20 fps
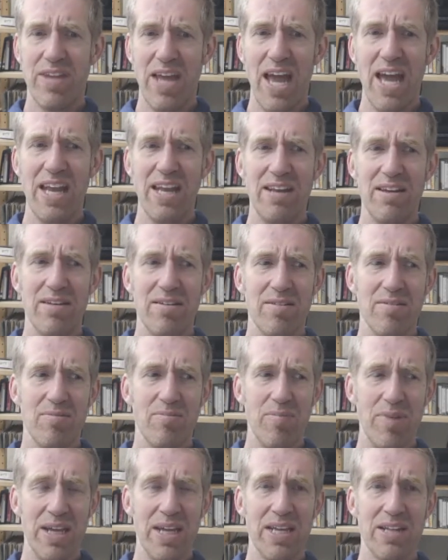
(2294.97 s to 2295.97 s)
Dead
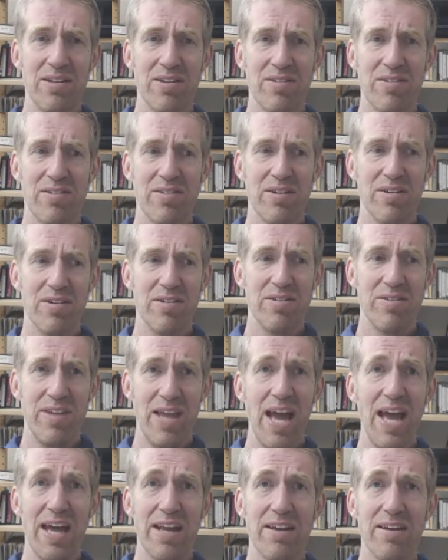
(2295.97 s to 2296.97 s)
means
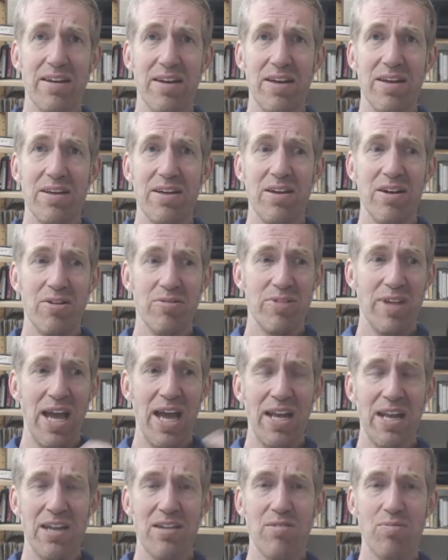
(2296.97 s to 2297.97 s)
dead. You know,
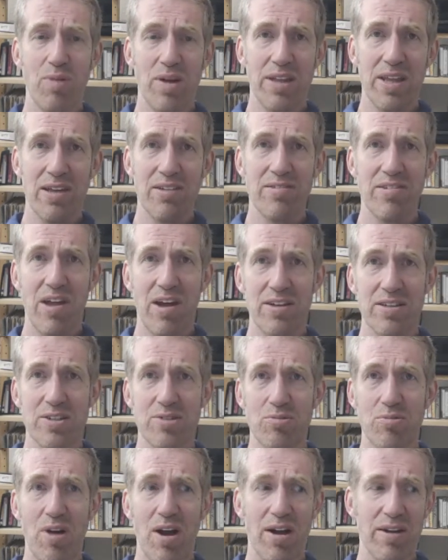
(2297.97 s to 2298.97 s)
dead is when they start
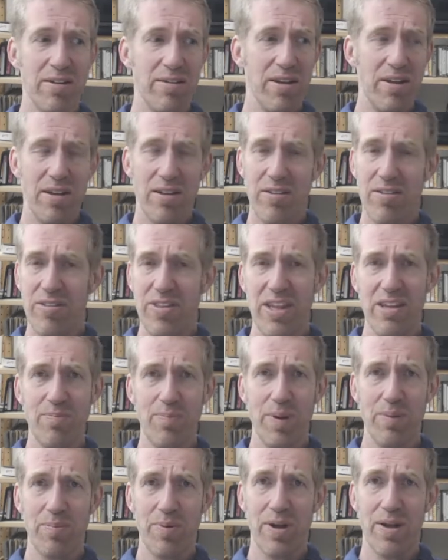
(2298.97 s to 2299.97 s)
to rot.
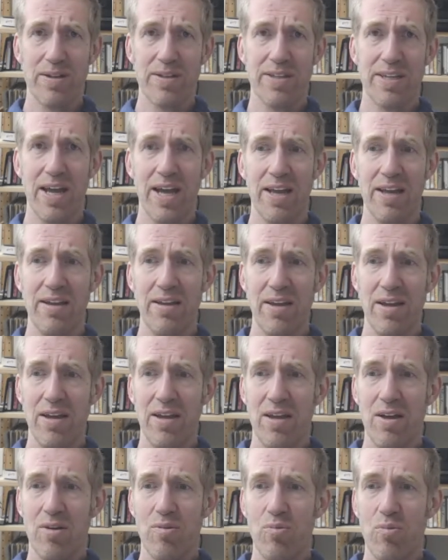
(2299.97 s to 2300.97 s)
These people aren't dead.
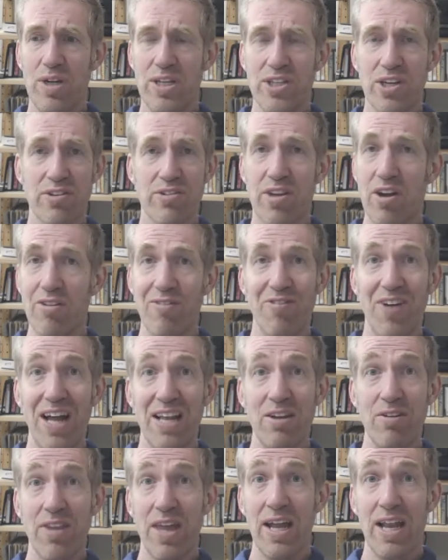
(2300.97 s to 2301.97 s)
We just don't
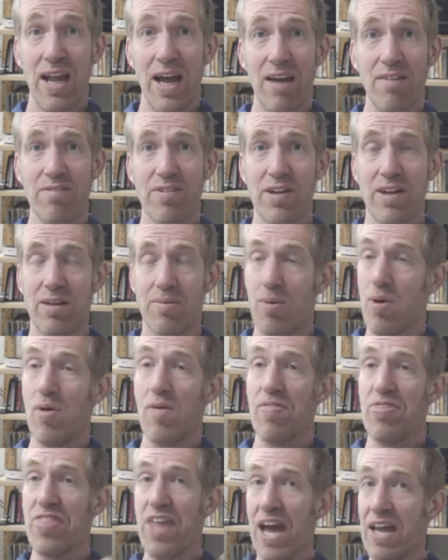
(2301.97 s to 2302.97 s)
value their lives anymore.
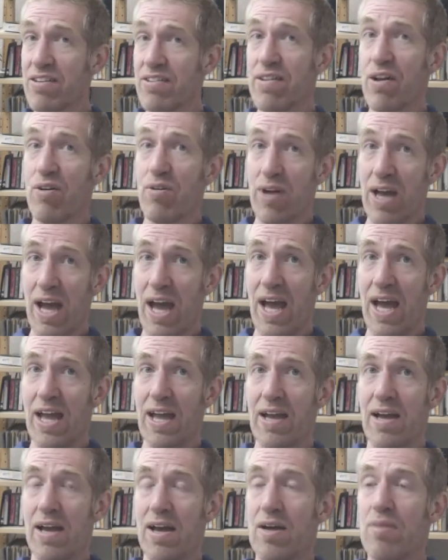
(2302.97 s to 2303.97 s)
That's
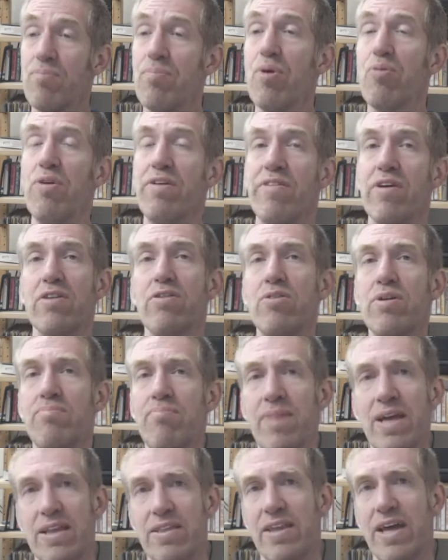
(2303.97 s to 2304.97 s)
okay. But we've got to
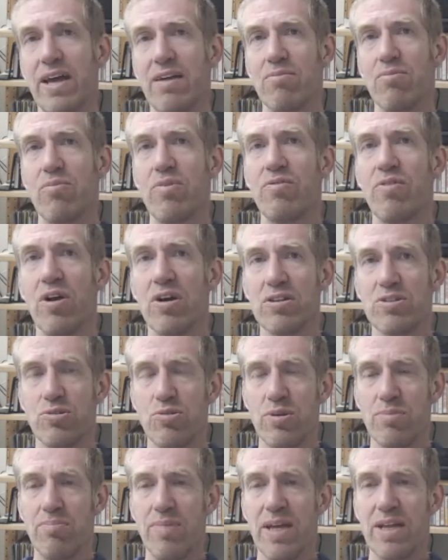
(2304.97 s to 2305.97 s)
admit that. We've got
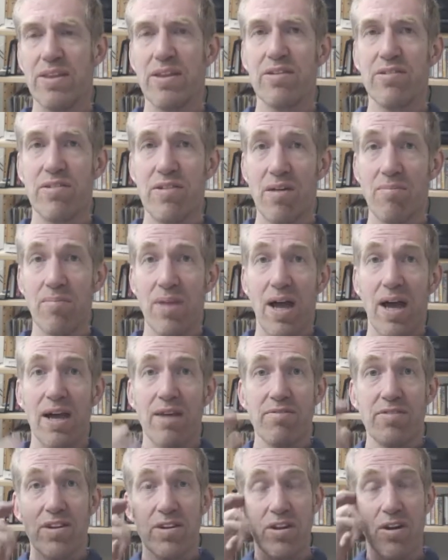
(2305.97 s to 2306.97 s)
to admit that some
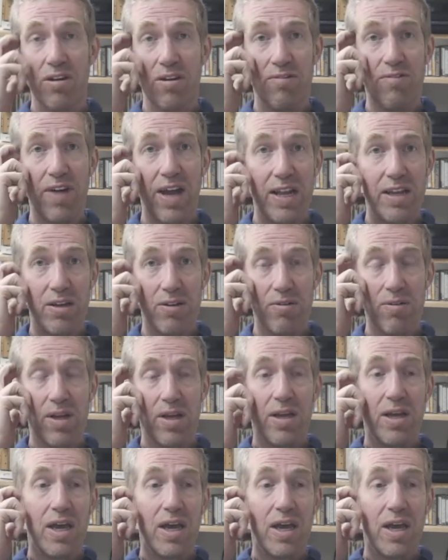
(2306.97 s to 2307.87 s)
lives are not of value.